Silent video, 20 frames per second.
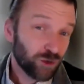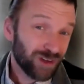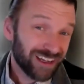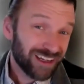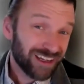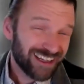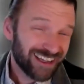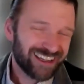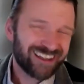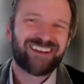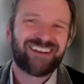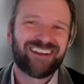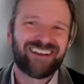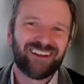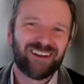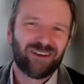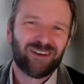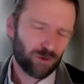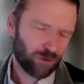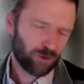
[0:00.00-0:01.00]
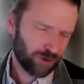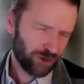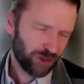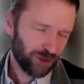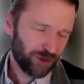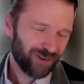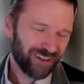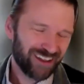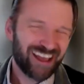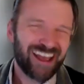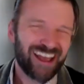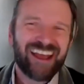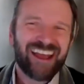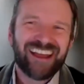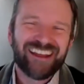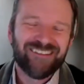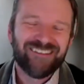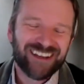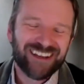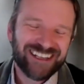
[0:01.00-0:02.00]
do we, or you,
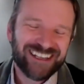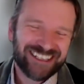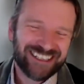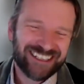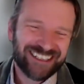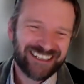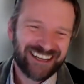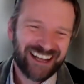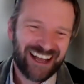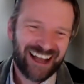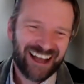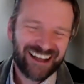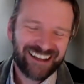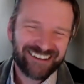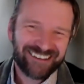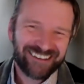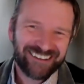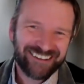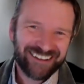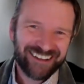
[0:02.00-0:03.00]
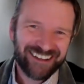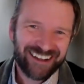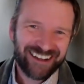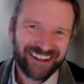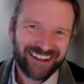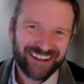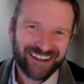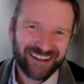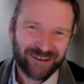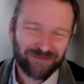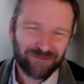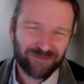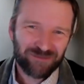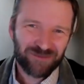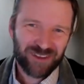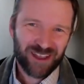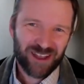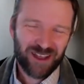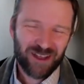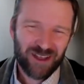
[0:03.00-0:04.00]
envision as
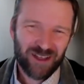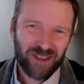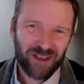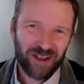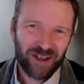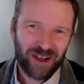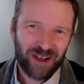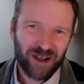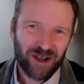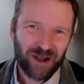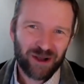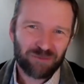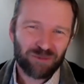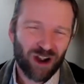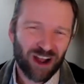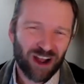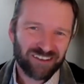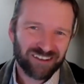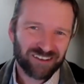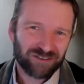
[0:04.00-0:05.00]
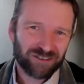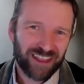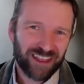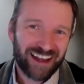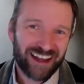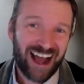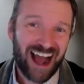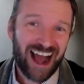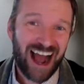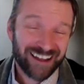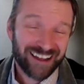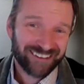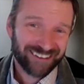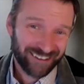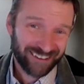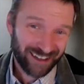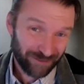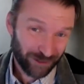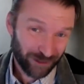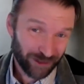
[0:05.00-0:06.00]
the process for that
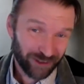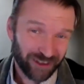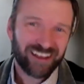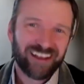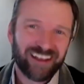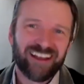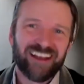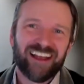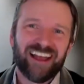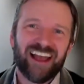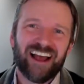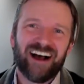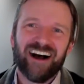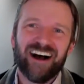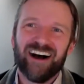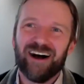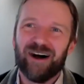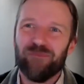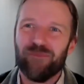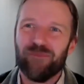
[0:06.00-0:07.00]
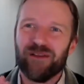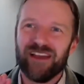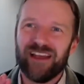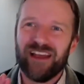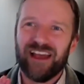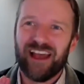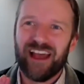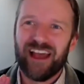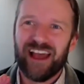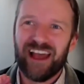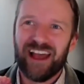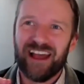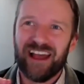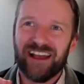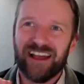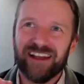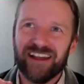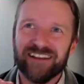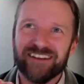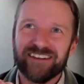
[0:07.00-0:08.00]
highest level?
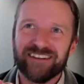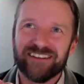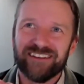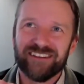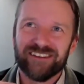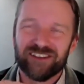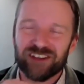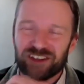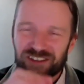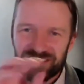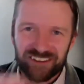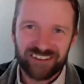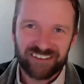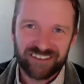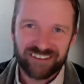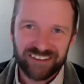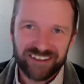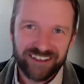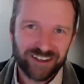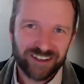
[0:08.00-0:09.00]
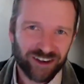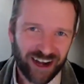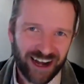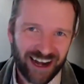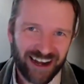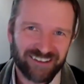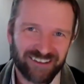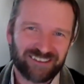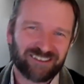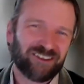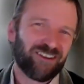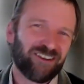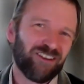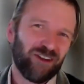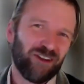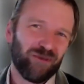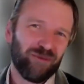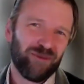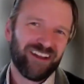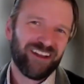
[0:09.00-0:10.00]
And just to seed your answer a
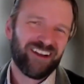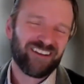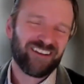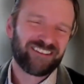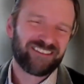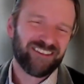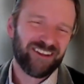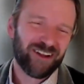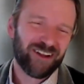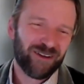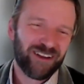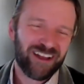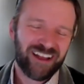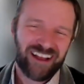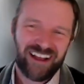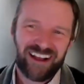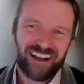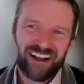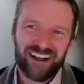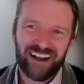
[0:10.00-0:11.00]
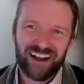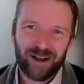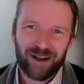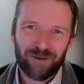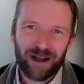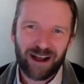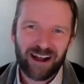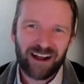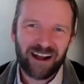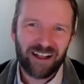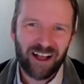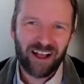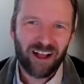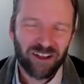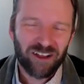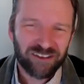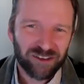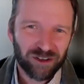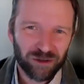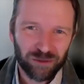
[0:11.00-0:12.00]
little bit, also, I'll
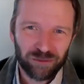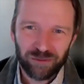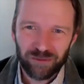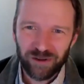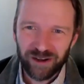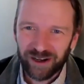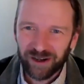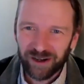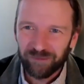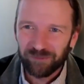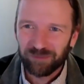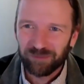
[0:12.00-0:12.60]
also